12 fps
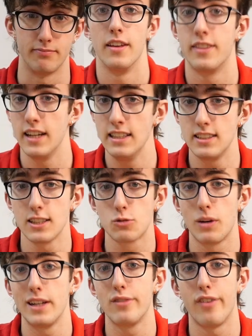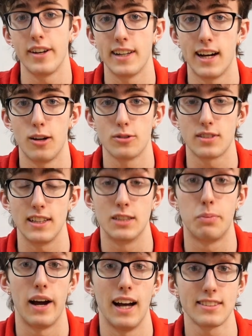The easiest way to find out
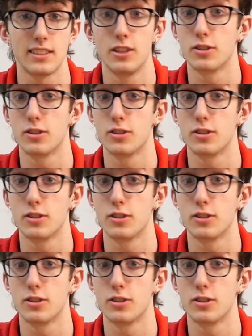is by asking